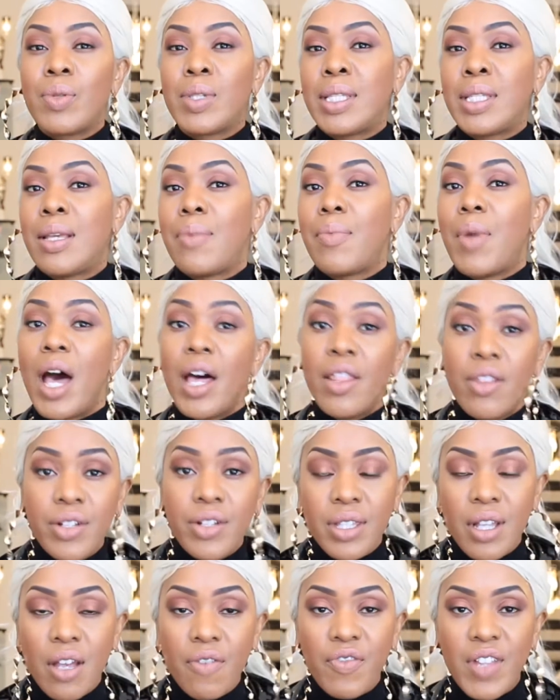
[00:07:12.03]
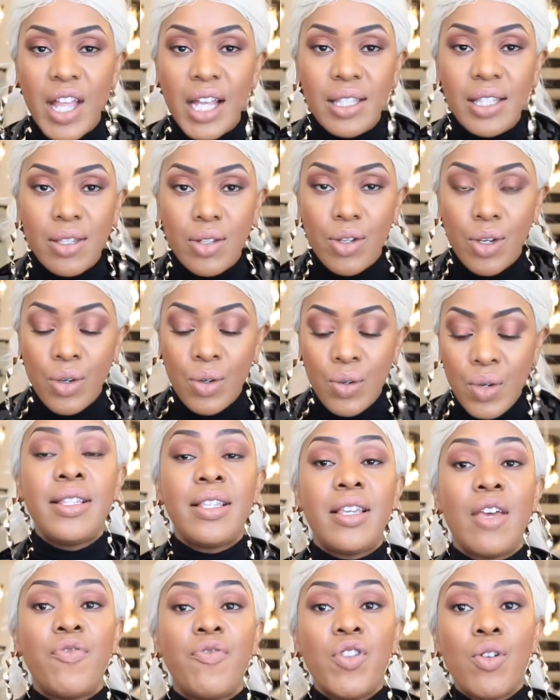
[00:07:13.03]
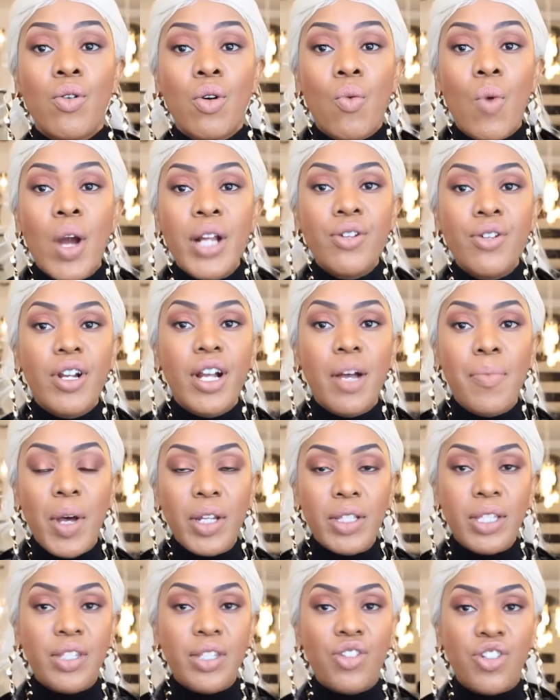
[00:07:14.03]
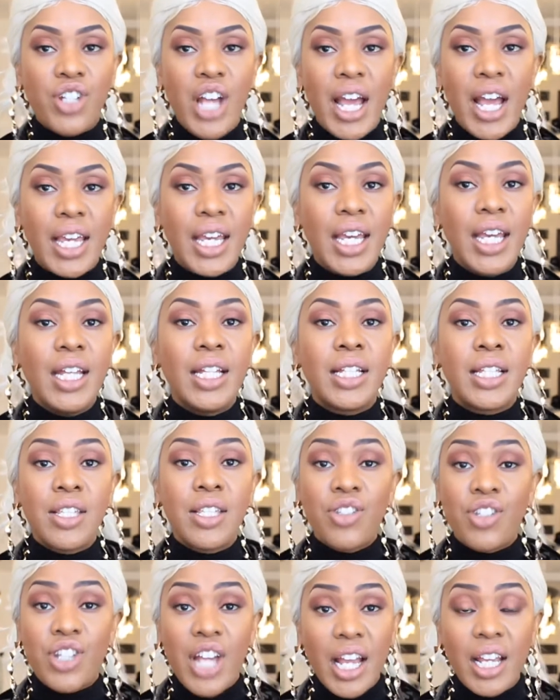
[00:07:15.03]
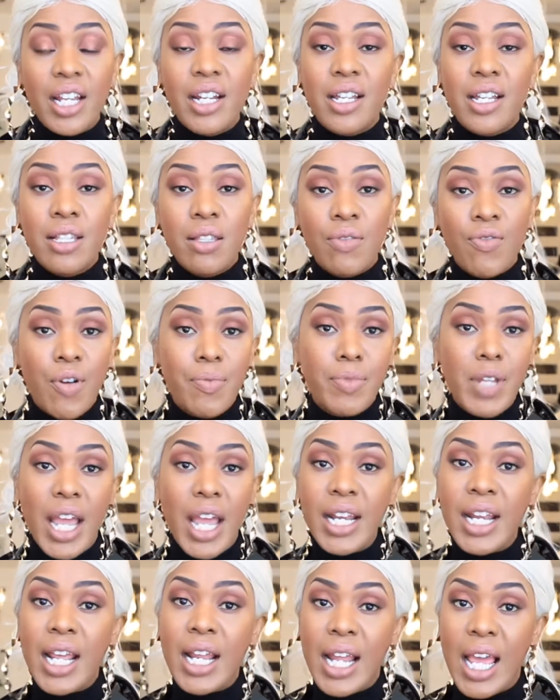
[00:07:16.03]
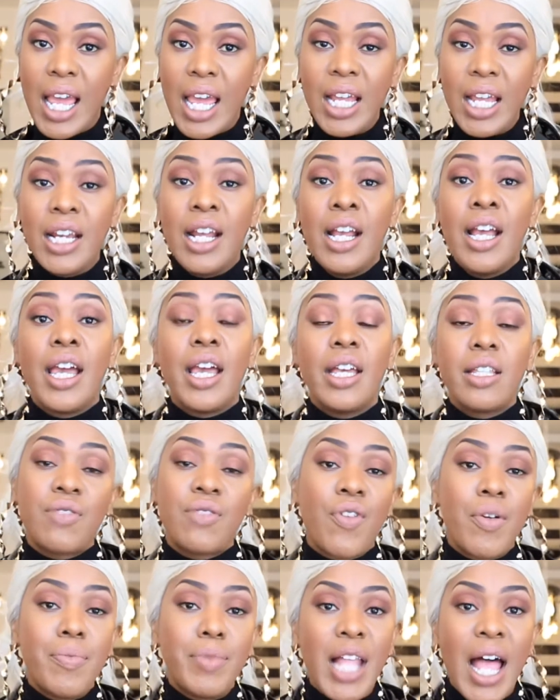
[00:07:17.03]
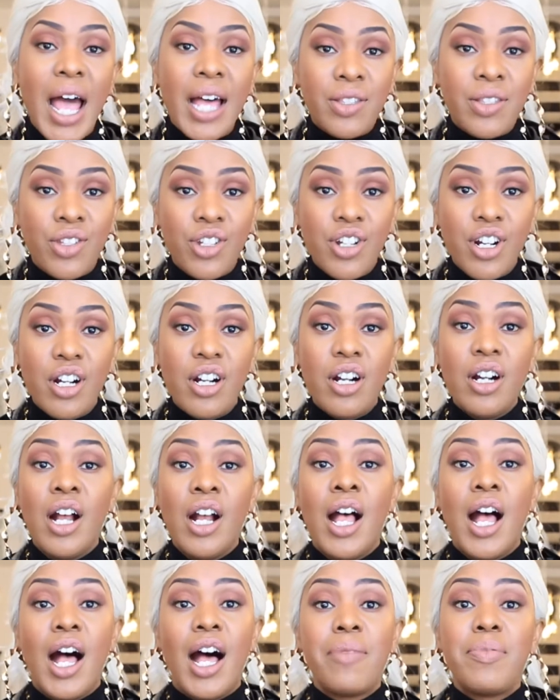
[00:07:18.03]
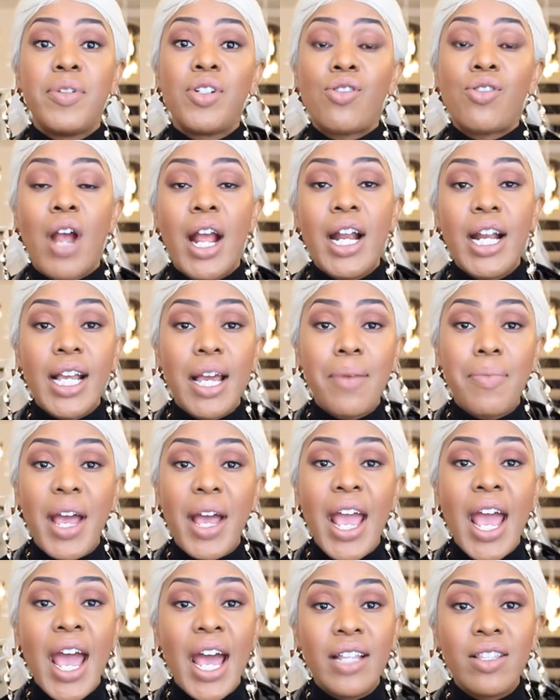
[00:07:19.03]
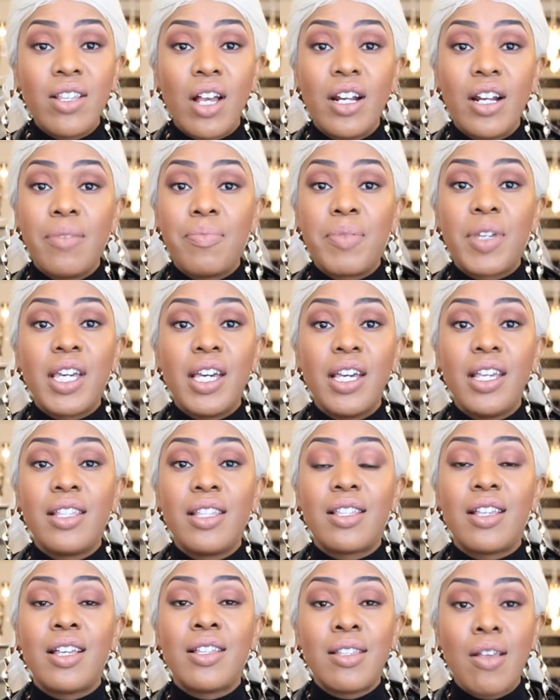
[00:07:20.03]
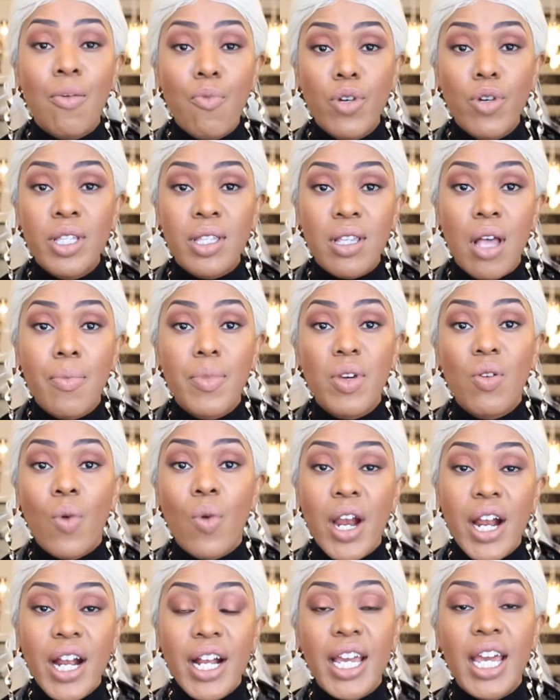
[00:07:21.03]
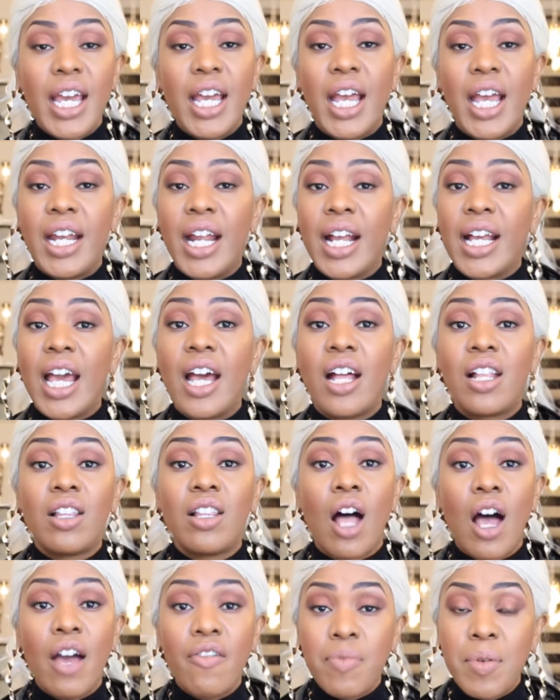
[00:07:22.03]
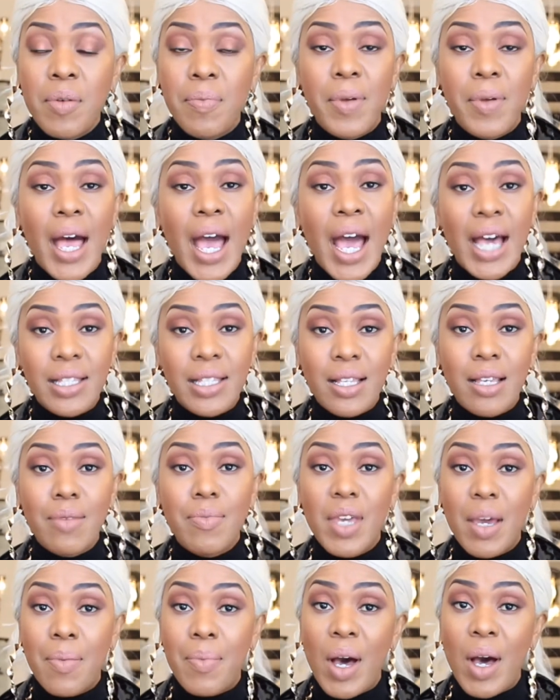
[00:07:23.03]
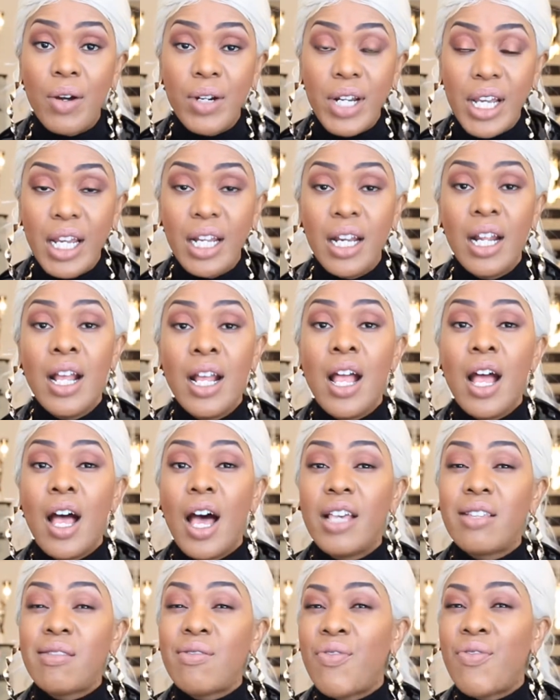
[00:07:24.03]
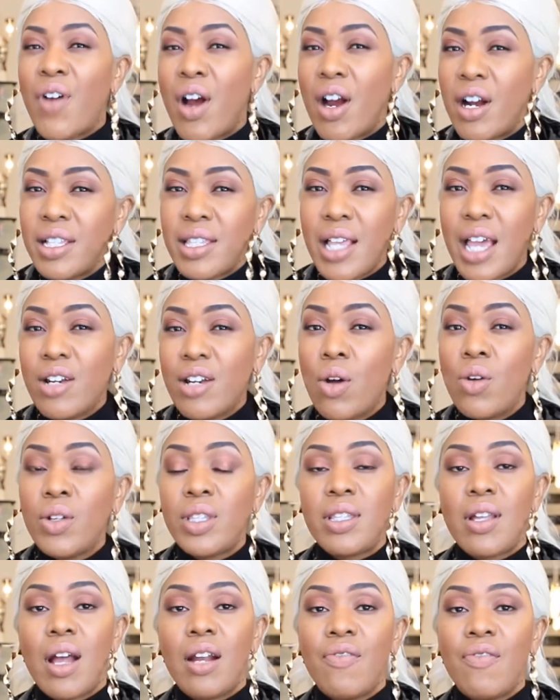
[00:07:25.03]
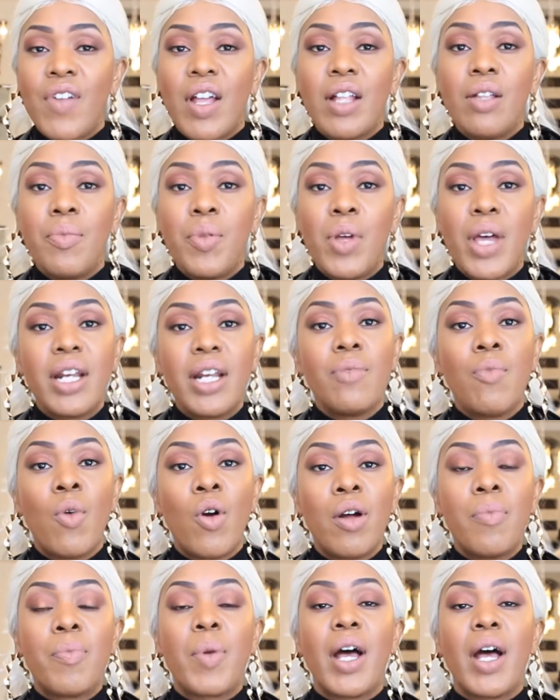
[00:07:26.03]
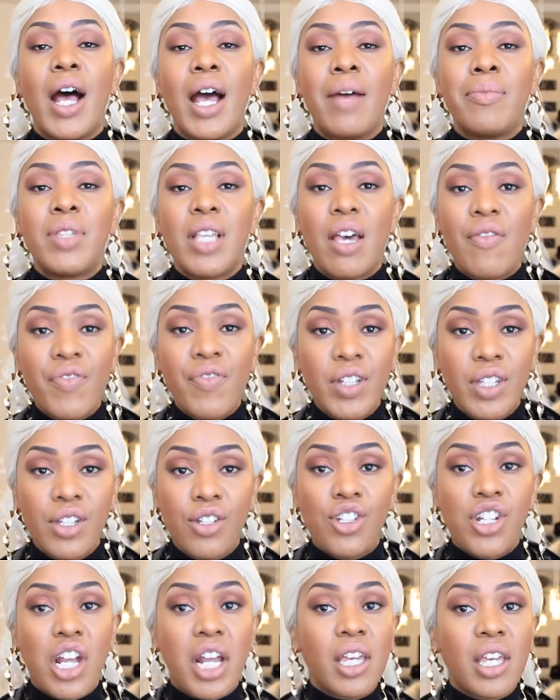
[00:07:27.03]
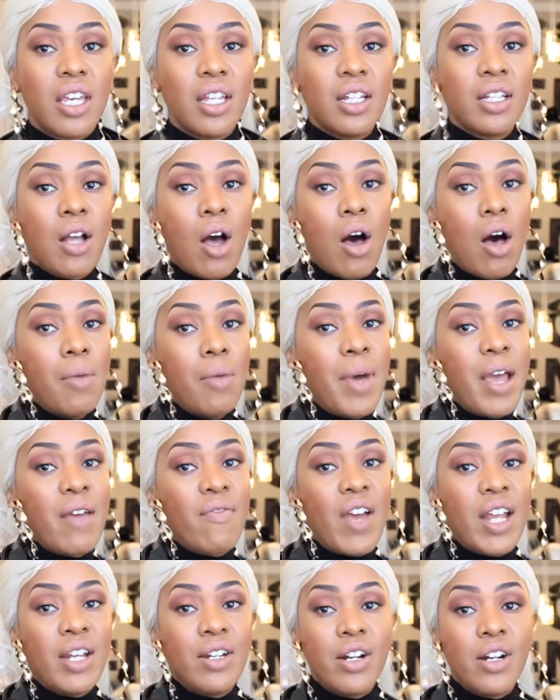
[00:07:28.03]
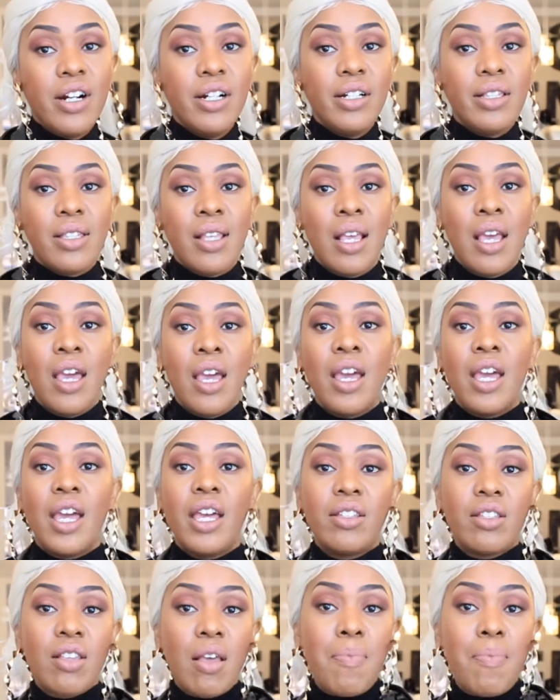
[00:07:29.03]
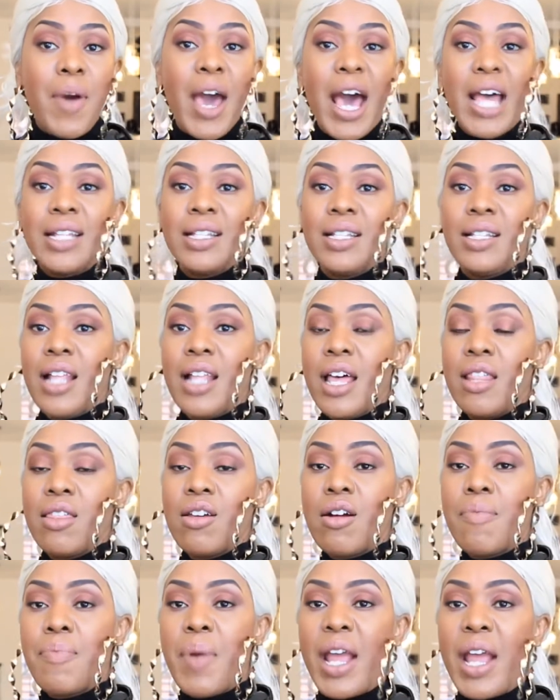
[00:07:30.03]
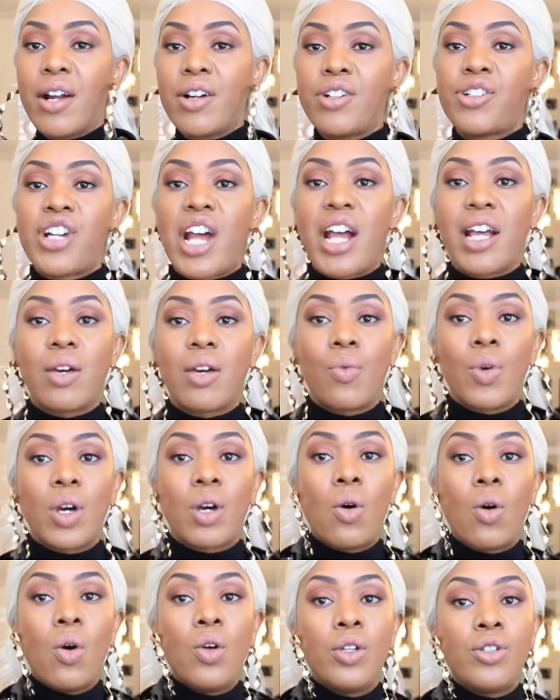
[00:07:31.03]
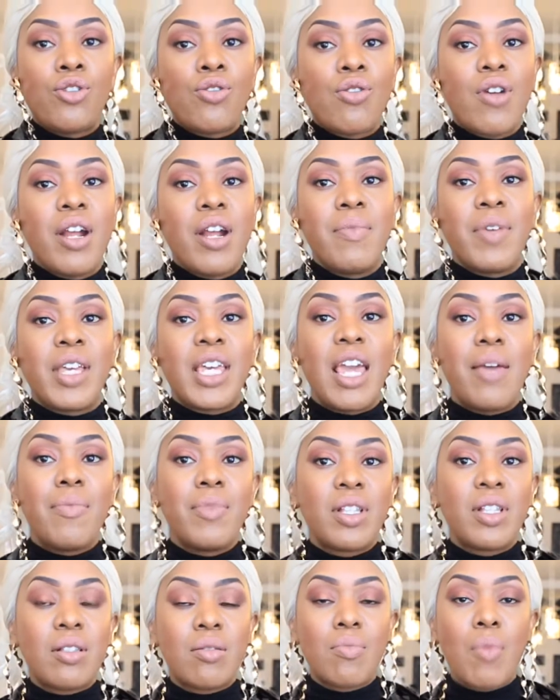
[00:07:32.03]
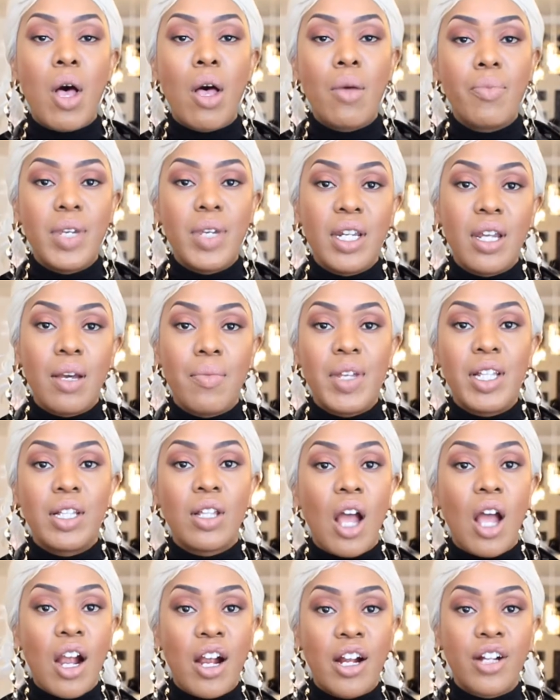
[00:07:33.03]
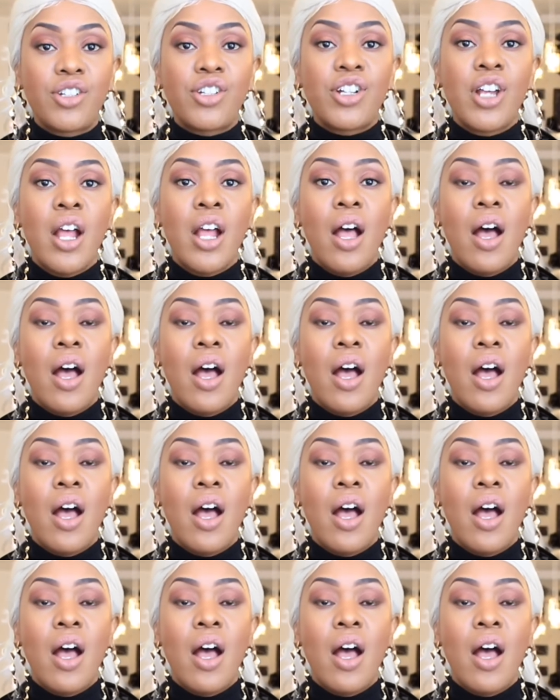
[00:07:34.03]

with some other stuff that's new. If you were wondering about this jacket is from 988. It's from last year. I've been trying to get my hands on it because someone saw me wearing it, and I get a lot of people asking me about it. As far as I know, it's not available anymore, but I'm definitely checking all my vendors. It's a patent leather biker jacket with gold trim. It came in small, medium, and large.